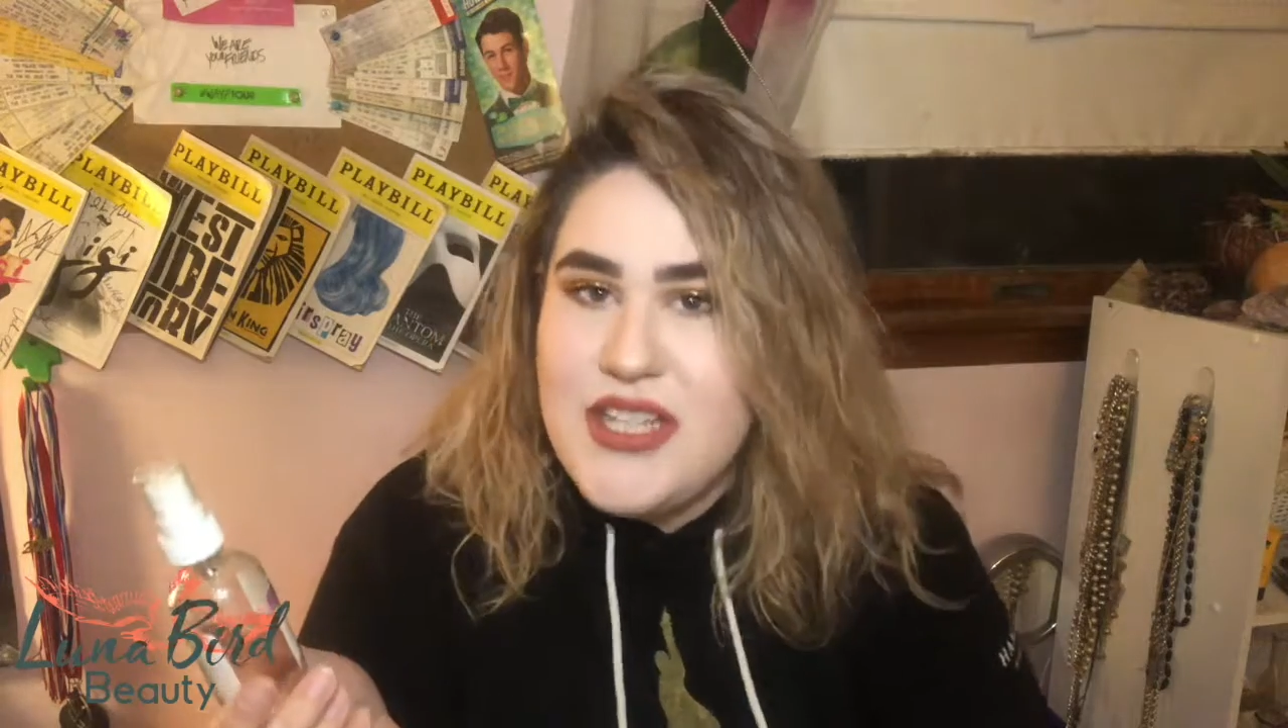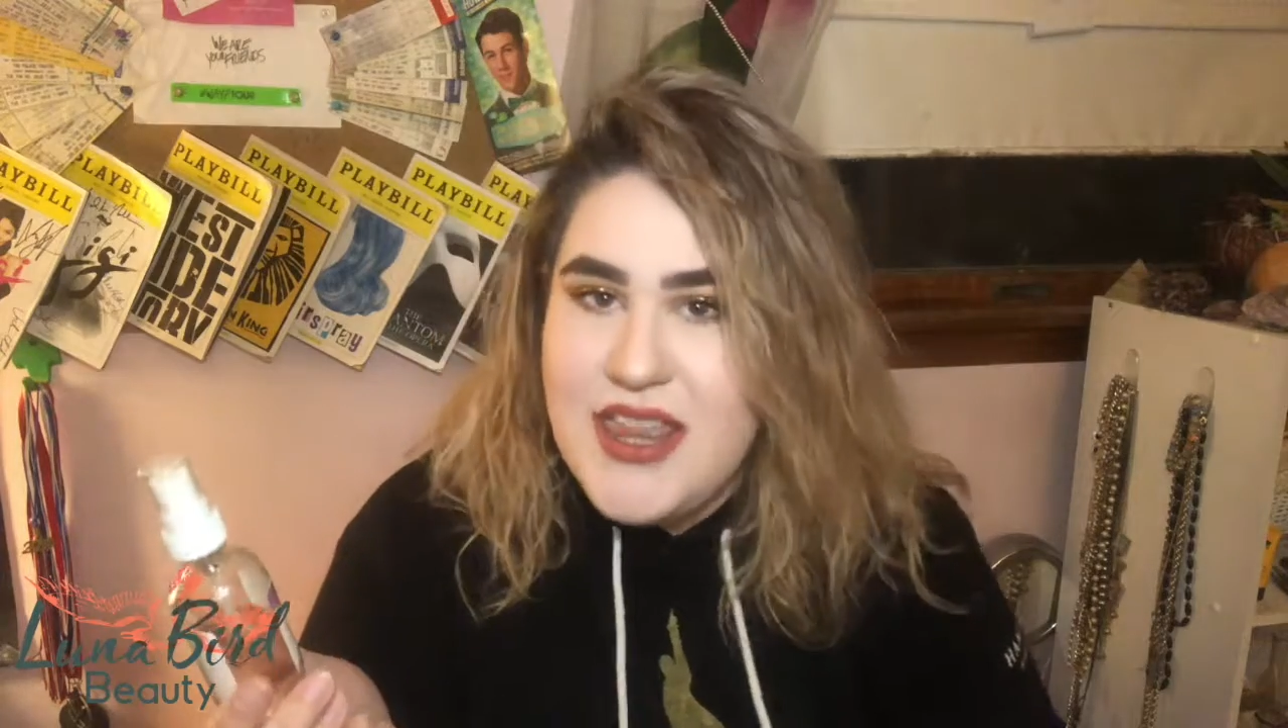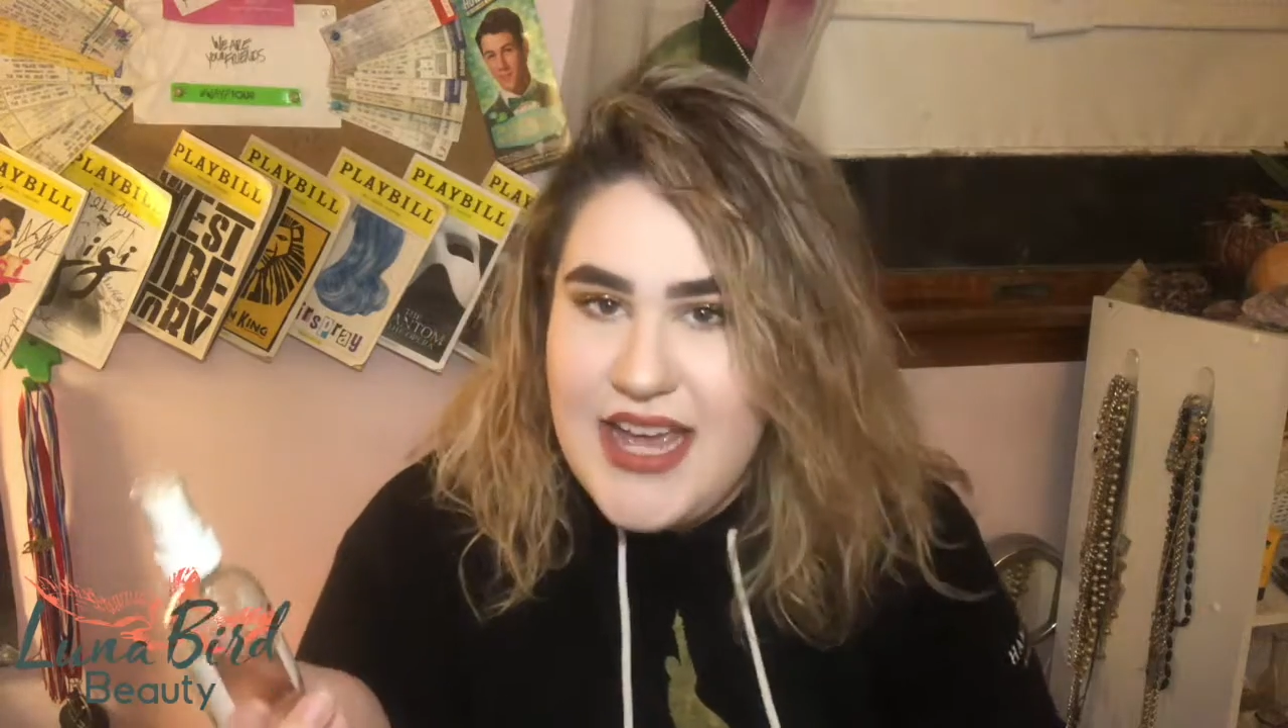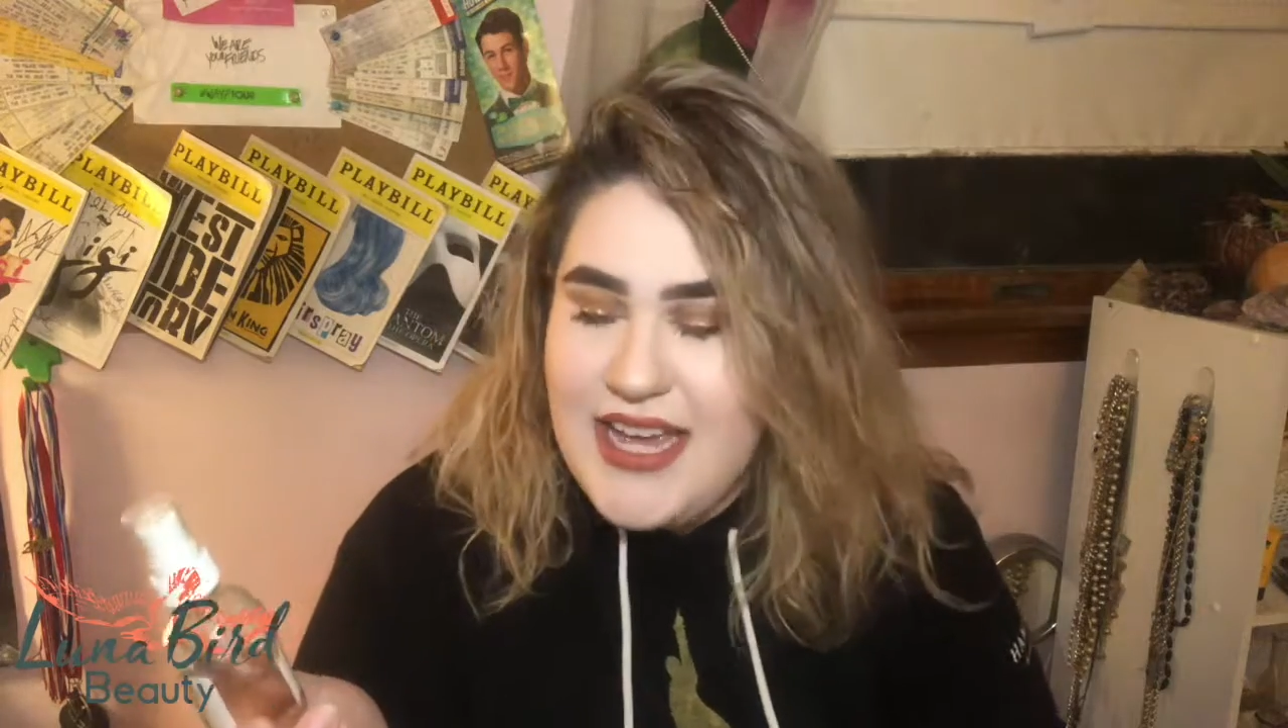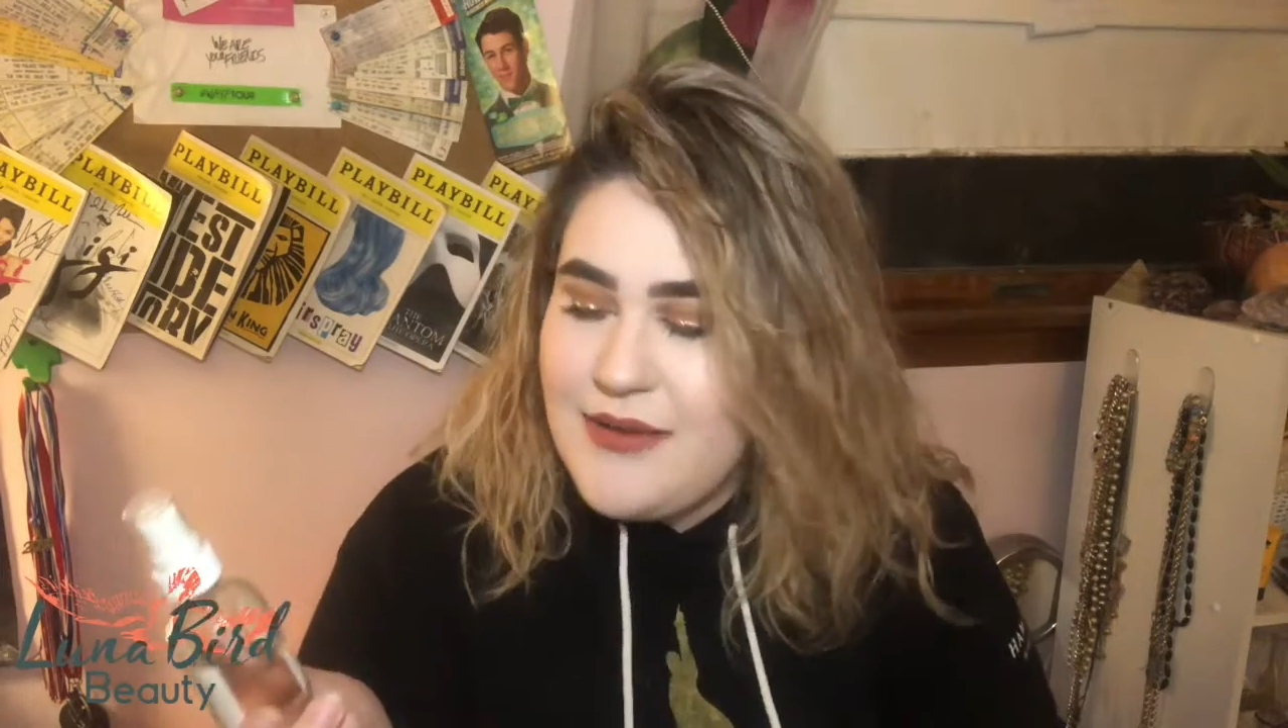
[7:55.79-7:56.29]
the
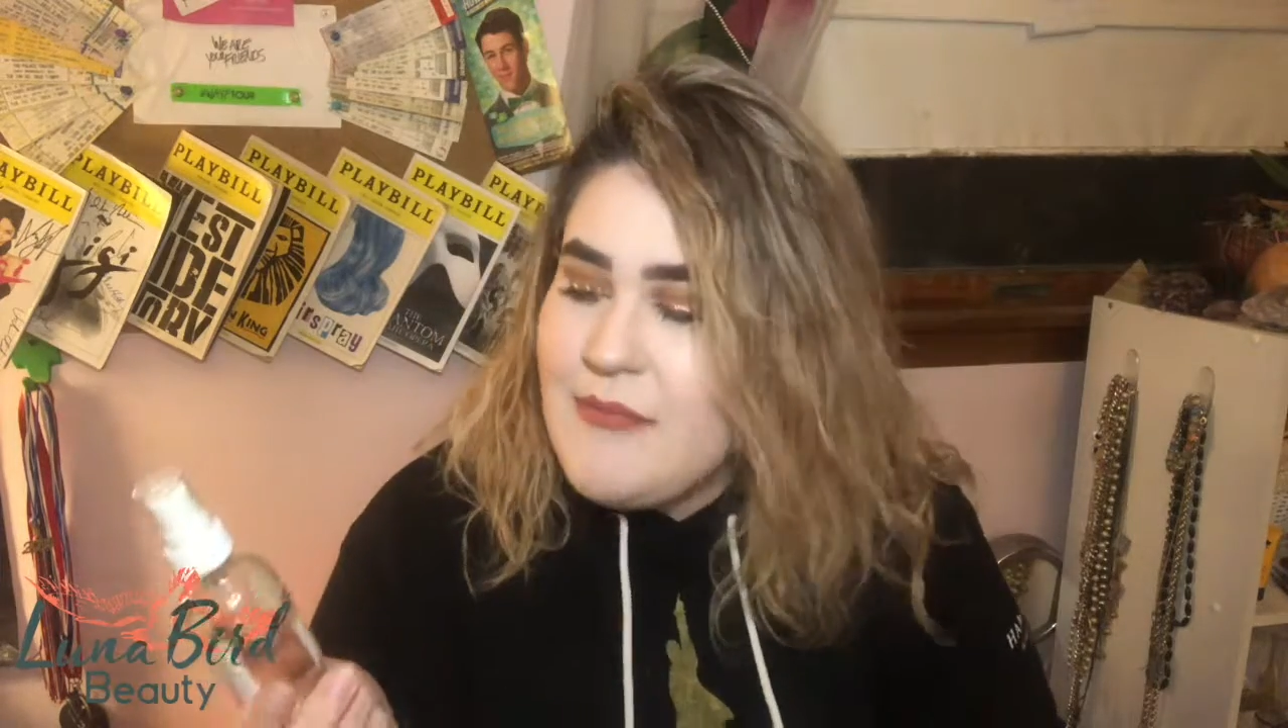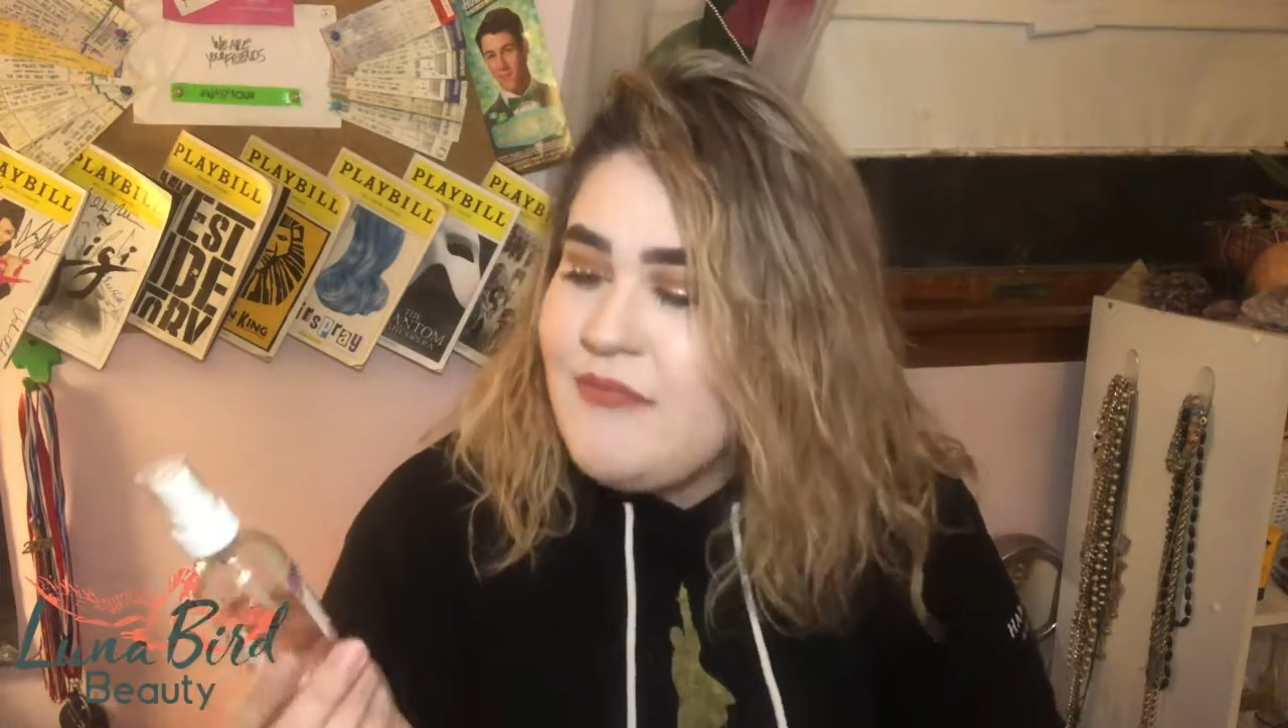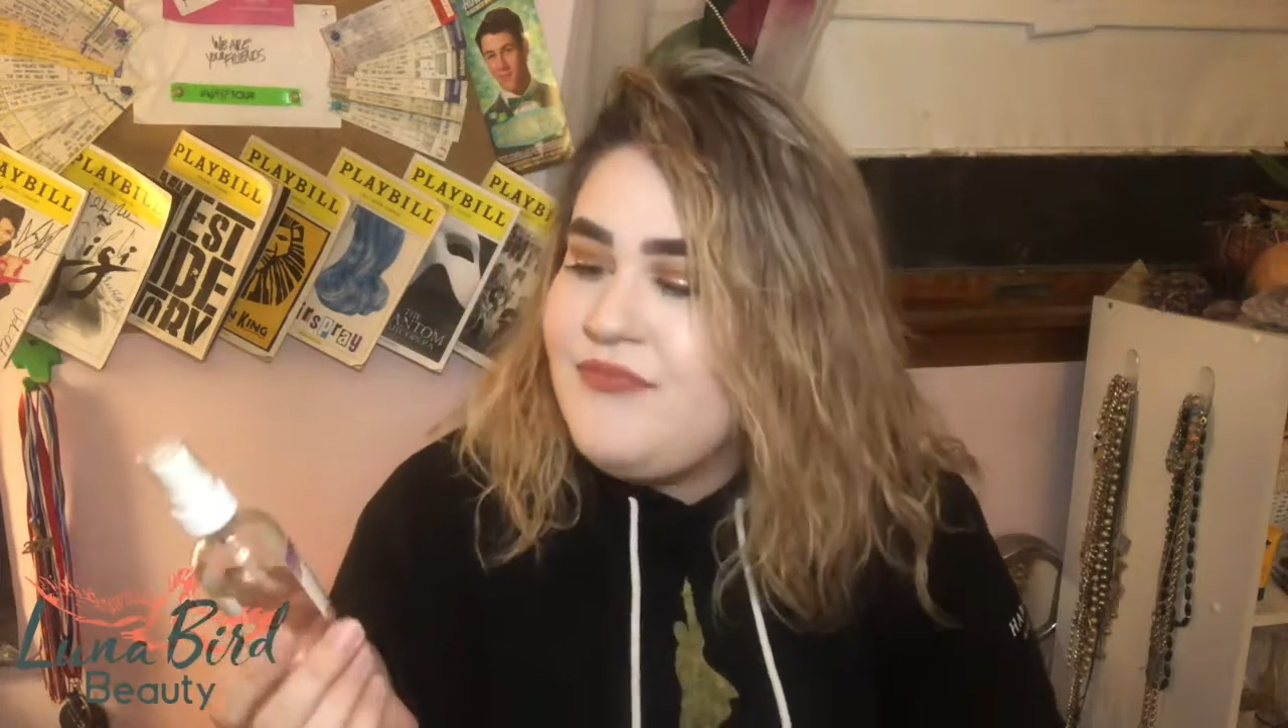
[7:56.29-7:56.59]
thing.